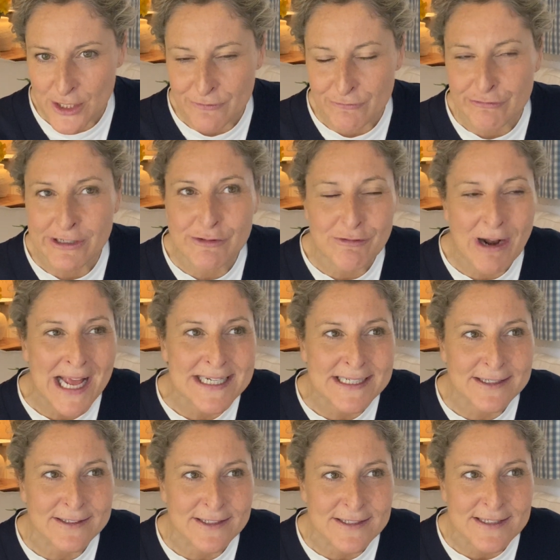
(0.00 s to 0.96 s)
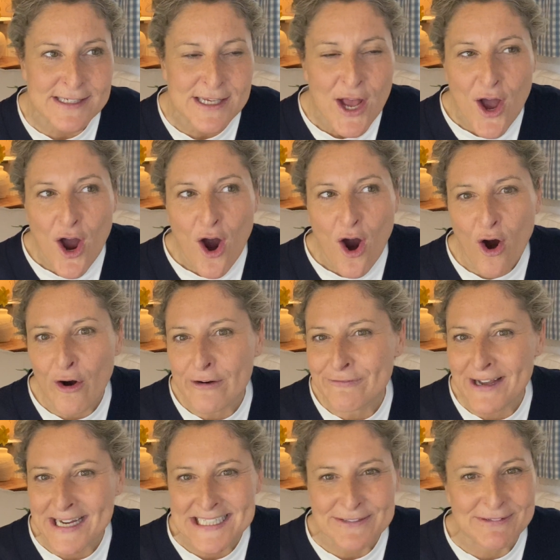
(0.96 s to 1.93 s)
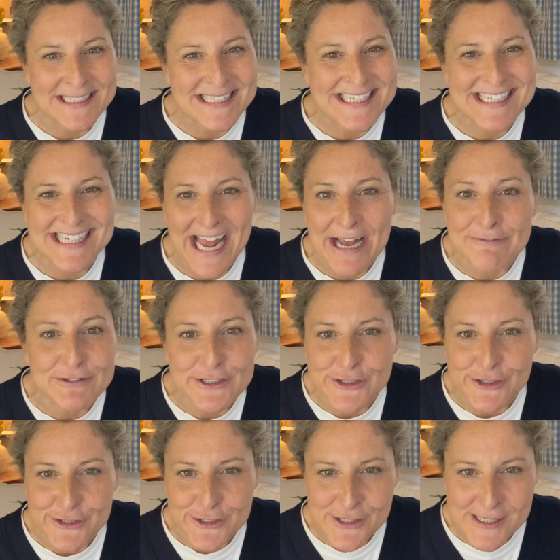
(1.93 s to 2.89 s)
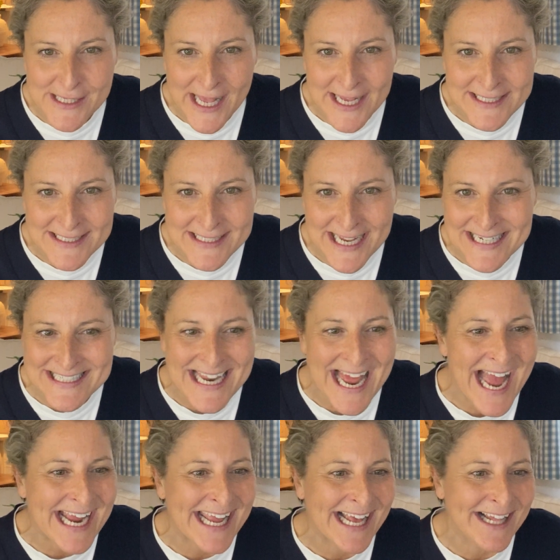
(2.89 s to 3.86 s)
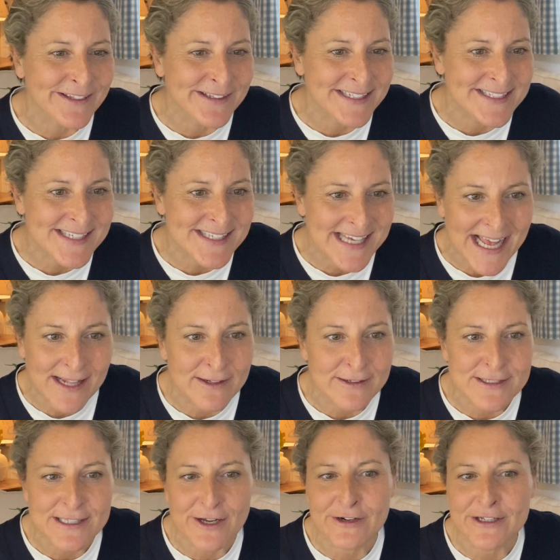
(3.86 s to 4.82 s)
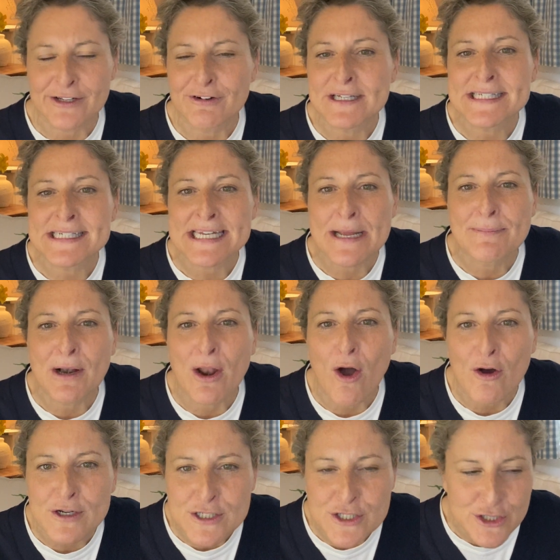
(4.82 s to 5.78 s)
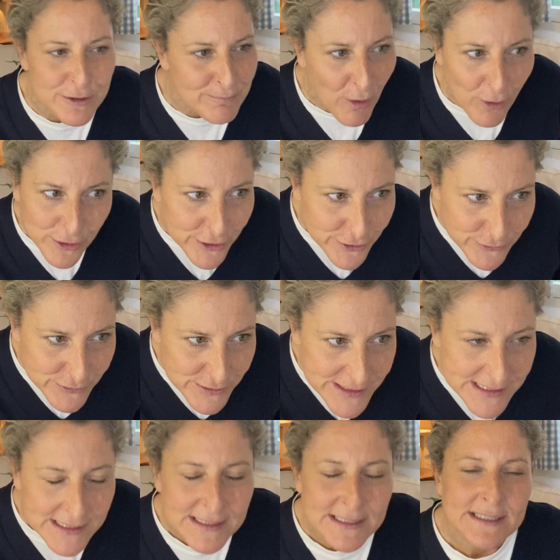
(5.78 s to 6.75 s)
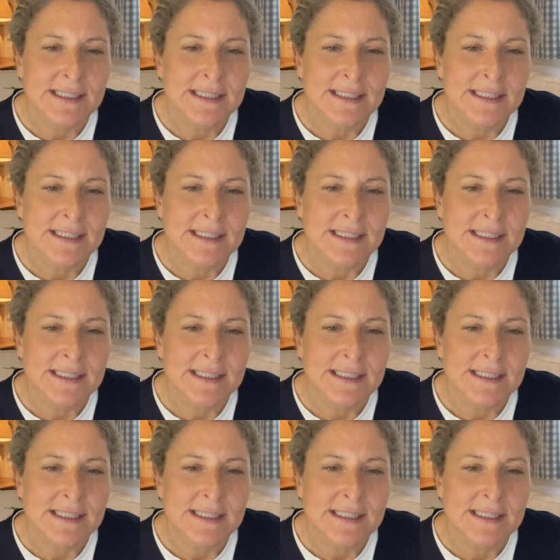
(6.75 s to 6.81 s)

And free radicals are effectively scavengers that attack healthy cells. They're unstable oxygen molecules.